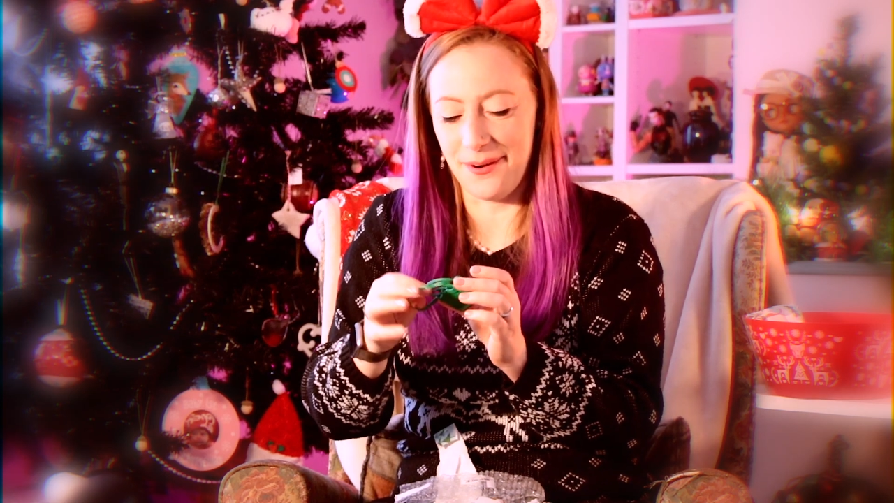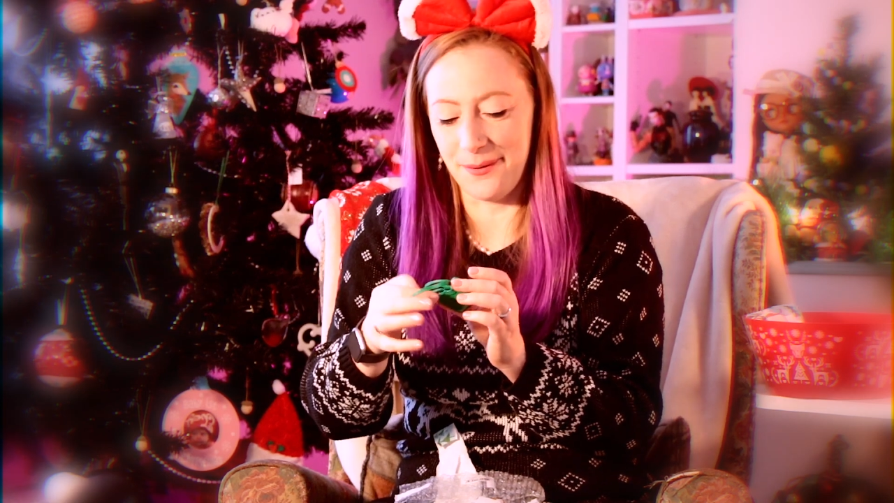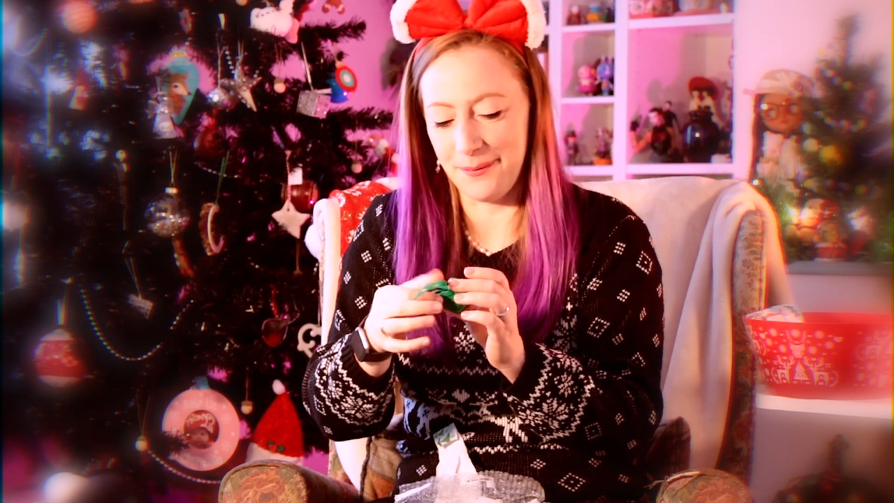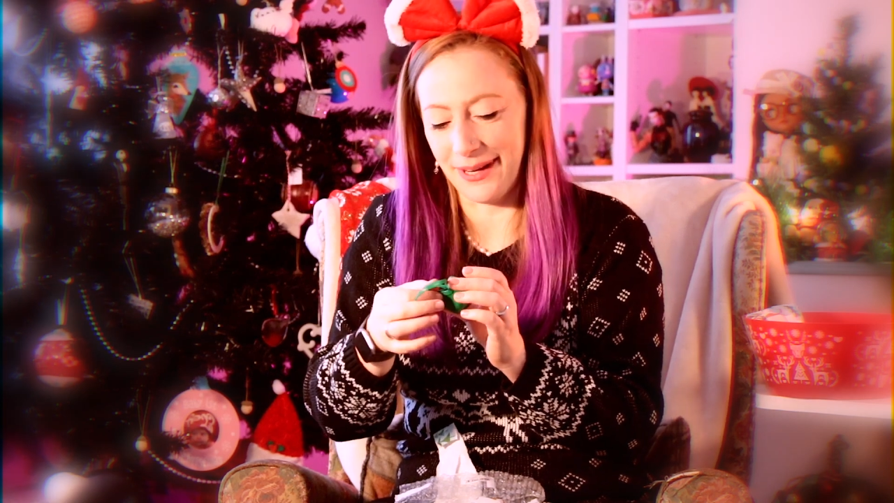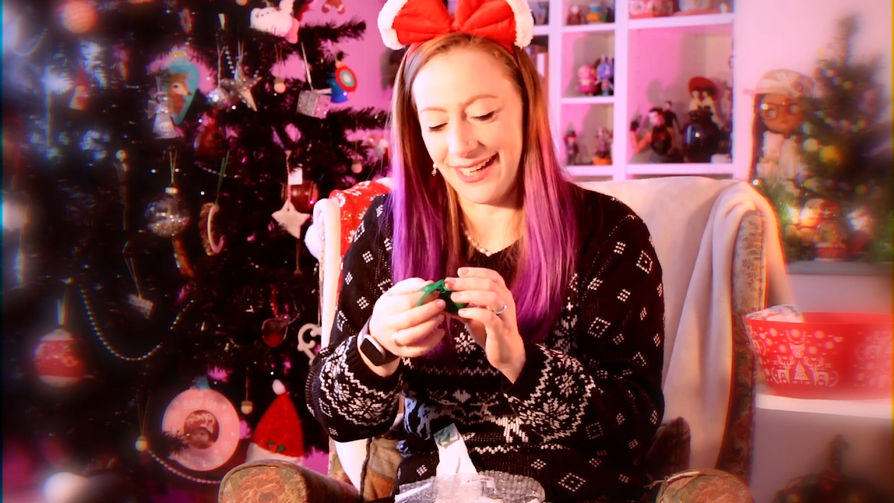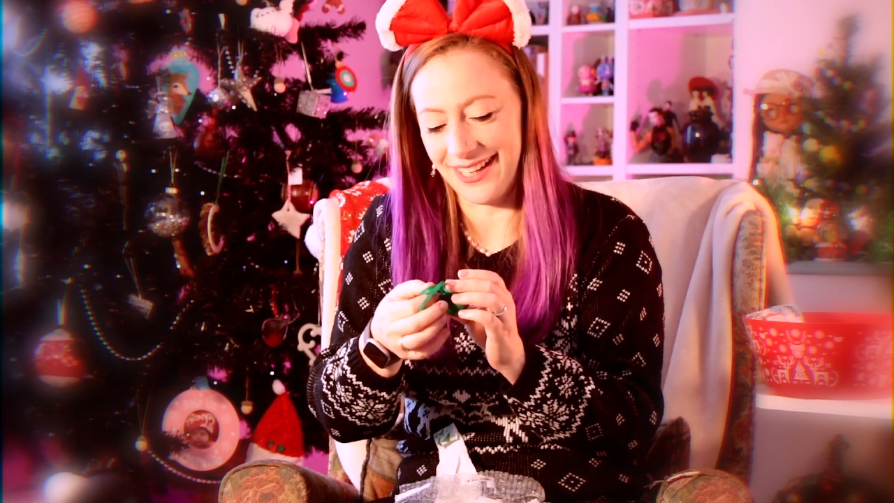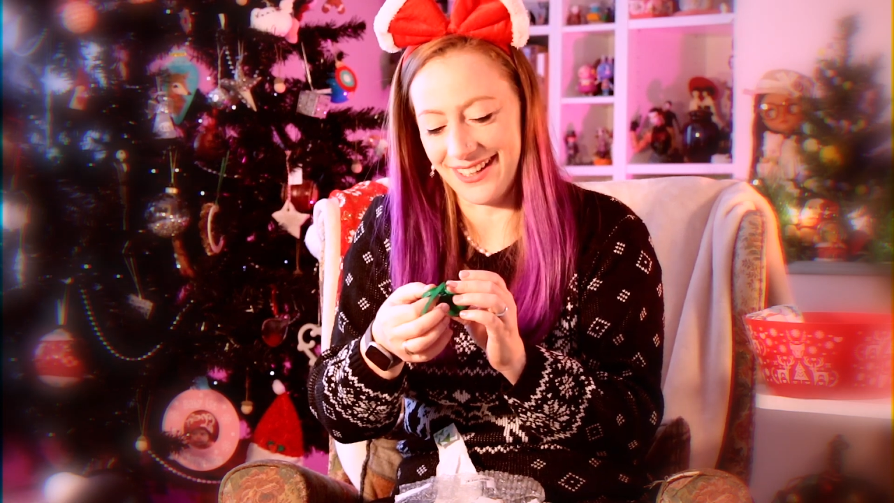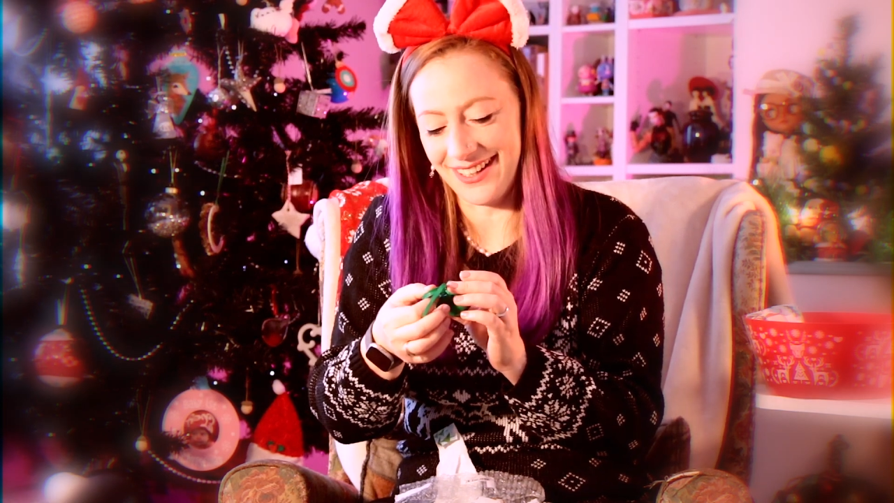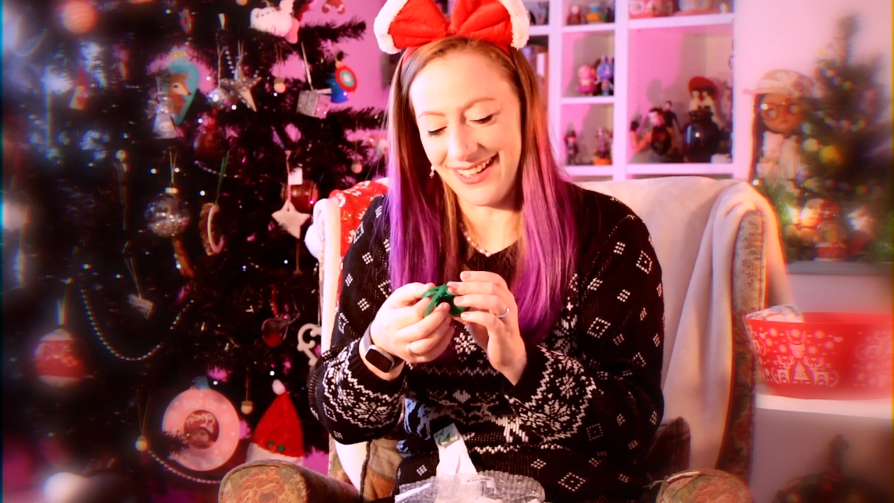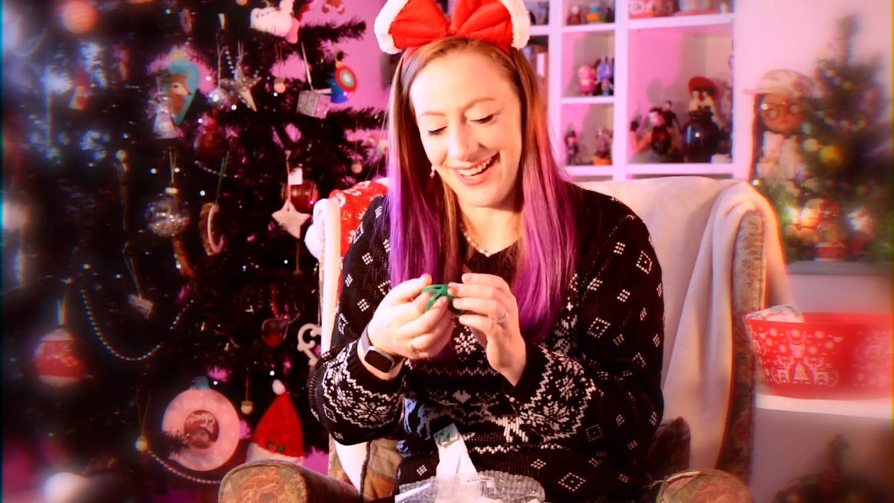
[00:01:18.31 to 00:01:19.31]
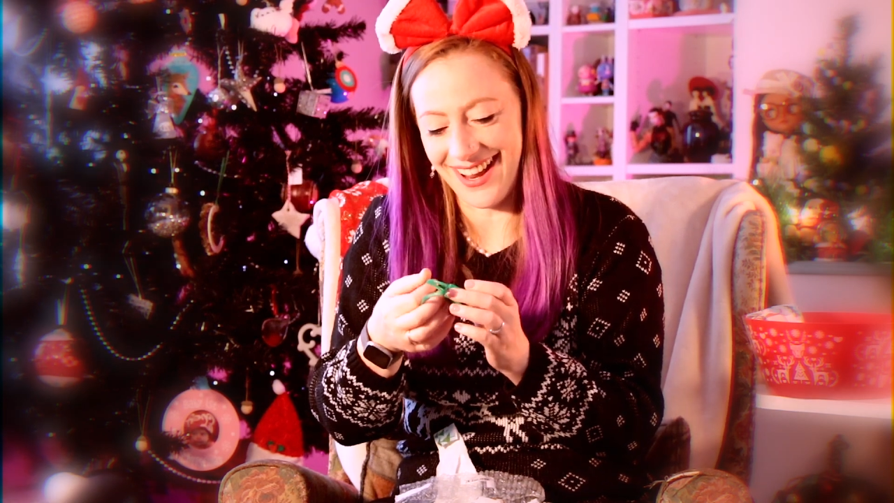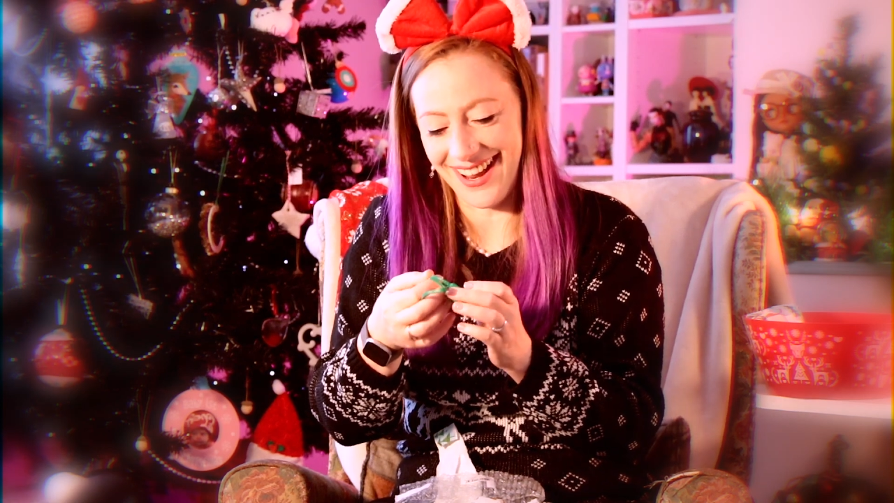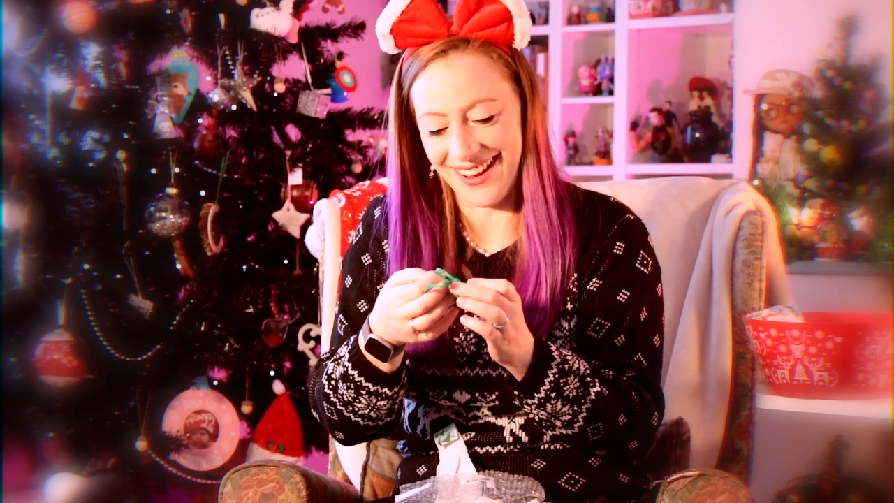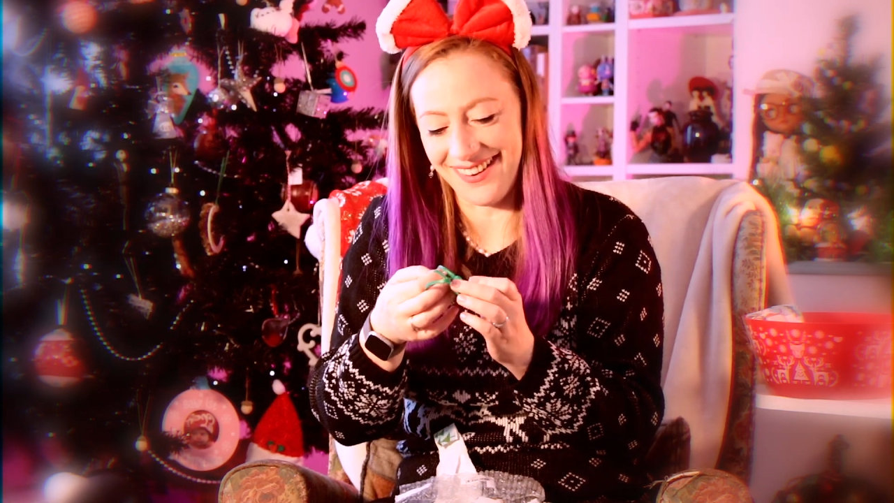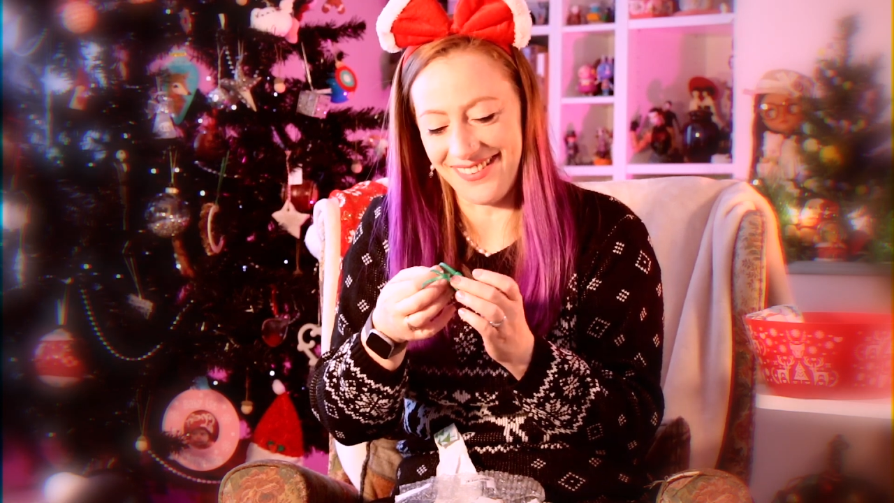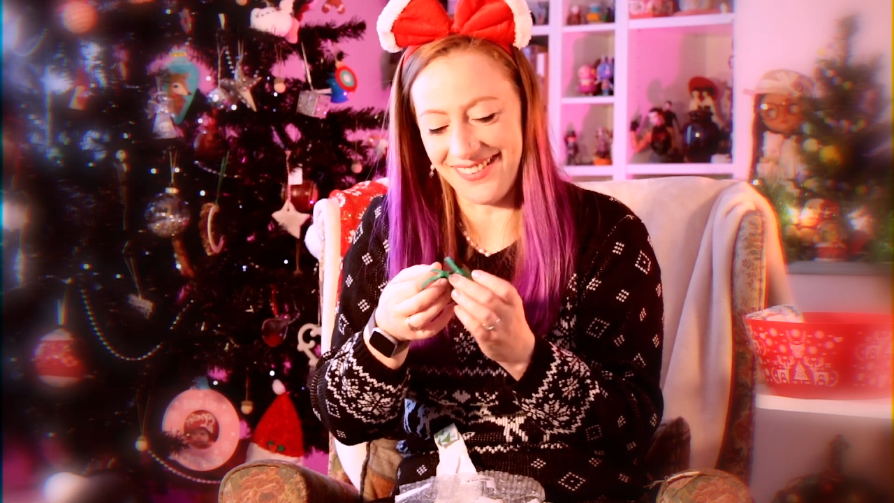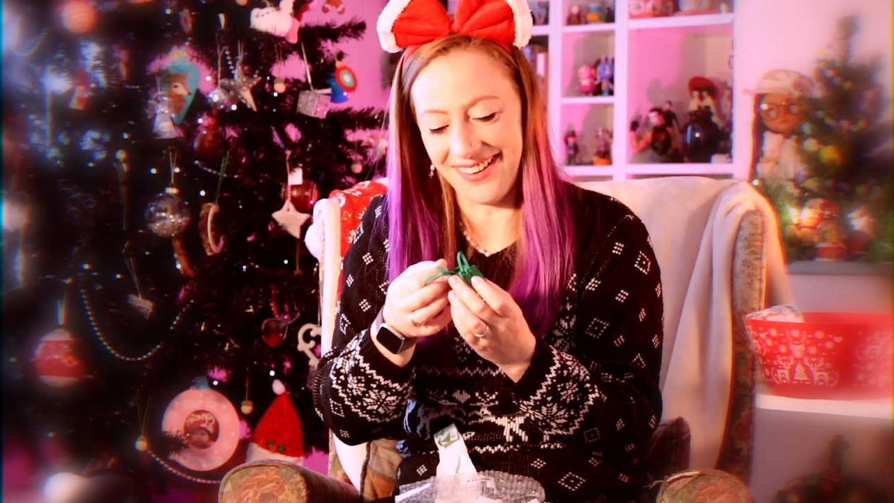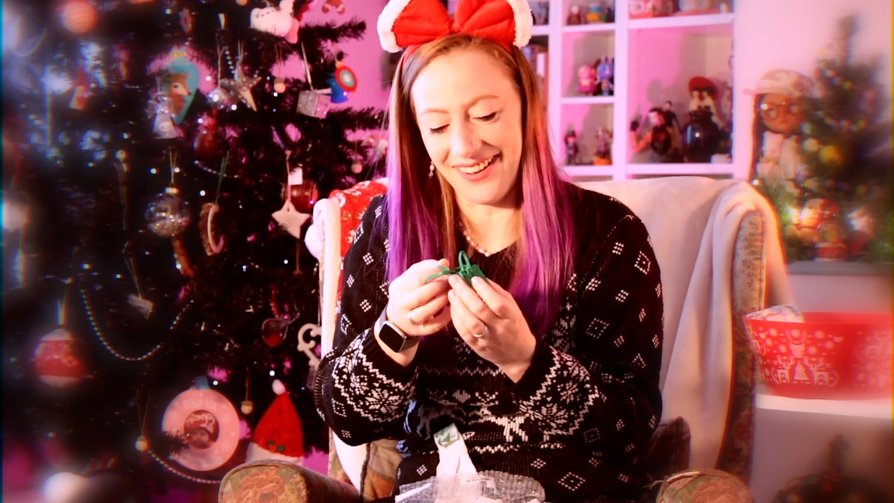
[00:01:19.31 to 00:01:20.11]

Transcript: Oh my goodness.